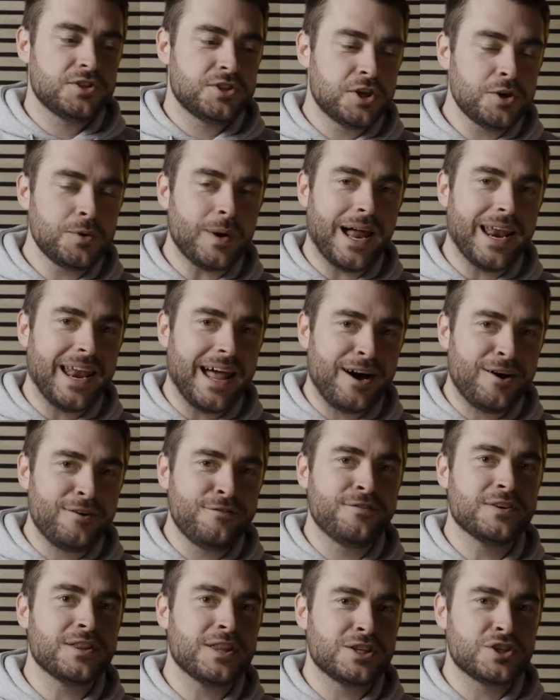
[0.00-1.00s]
to allow
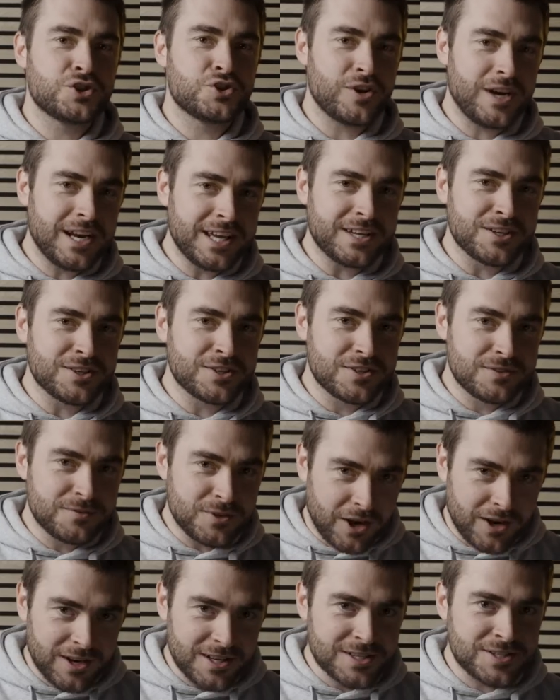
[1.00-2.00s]
for the $1 trillion
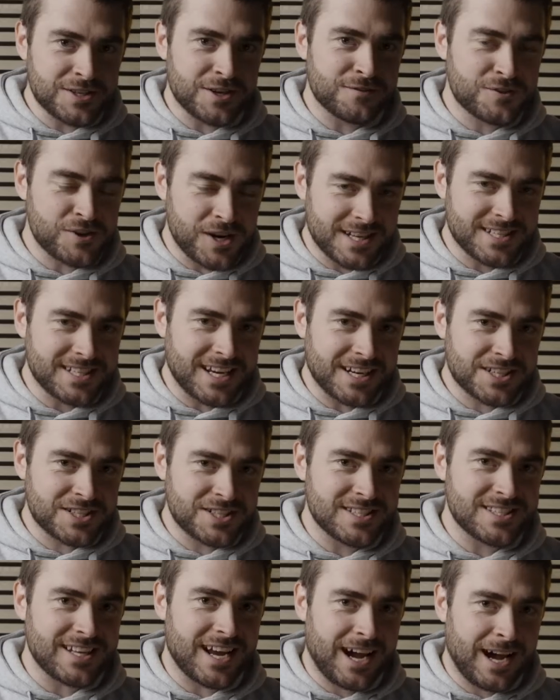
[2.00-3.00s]
of
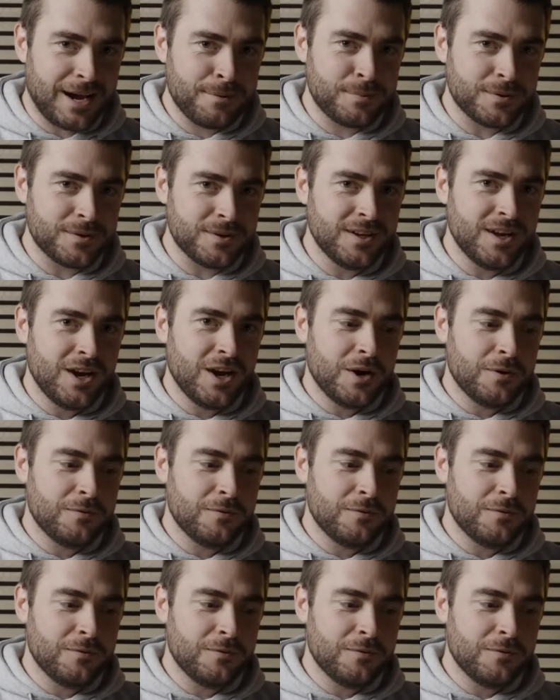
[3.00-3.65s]
transactions that happen